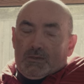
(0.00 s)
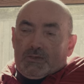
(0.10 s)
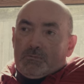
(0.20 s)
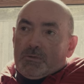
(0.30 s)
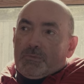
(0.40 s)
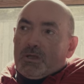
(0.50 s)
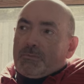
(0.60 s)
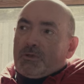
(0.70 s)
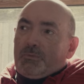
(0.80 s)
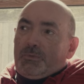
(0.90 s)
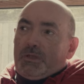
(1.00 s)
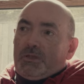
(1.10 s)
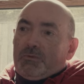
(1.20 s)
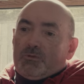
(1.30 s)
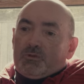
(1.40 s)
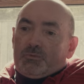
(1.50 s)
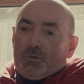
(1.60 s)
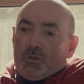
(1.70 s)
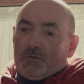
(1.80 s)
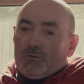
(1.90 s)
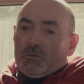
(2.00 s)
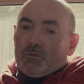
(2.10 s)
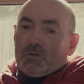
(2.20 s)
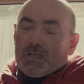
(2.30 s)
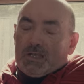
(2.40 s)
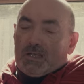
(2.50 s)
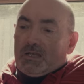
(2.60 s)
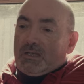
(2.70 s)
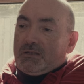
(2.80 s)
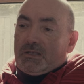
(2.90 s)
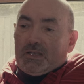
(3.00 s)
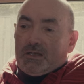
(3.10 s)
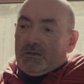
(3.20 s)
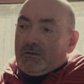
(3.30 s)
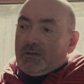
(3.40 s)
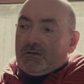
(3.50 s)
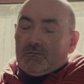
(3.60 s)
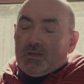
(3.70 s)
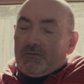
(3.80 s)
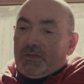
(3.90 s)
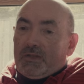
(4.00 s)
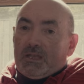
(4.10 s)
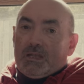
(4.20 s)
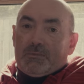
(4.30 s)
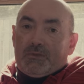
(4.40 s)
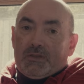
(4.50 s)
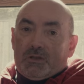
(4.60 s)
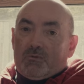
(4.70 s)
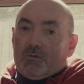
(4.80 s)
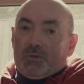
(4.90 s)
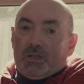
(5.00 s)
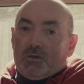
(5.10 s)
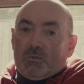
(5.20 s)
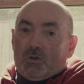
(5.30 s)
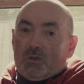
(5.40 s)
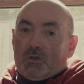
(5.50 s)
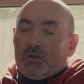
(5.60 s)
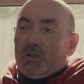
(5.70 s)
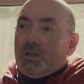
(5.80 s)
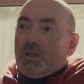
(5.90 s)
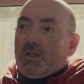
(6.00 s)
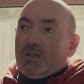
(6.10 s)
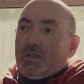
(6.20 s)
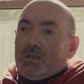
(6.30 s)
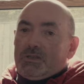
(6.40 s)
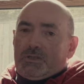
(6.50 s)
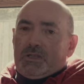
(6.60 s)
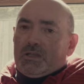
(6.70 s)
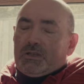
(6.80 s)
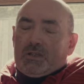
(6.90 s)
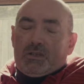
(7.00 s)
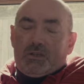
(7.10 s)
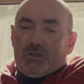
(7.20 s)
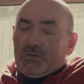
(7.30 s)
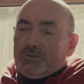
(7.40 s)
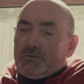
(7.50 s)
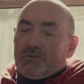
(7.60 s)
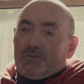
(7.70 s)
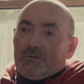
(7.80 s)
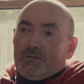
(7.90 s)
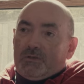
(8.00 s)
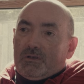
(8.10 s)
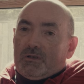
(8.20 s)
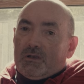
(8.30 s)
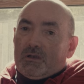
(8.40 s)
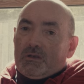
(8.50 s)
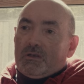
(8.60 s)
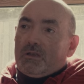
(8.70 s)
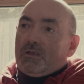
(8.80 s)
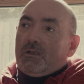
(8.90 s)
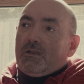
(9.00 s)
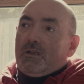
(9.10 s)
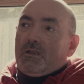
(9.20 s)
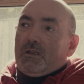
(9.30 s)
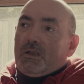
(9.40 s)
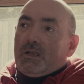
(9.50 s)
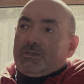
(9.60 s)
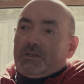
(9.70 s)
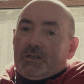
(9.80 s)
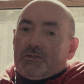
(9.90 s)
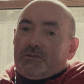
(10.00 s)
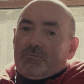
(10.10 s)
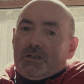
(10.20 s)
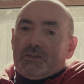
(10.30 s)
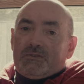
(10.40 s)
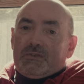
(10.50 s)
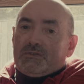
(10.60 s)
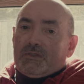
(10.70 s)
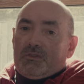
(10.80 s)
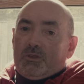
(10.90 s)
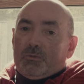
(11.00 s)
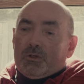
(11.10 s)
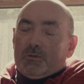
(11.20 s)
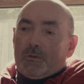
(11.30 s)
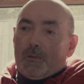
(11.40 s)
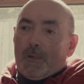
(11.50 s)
See, my mom could be the most beautiful, kind, caring, loving, empathetic woman in the world. She had a huge heart, and she had a tremendous sense of humor.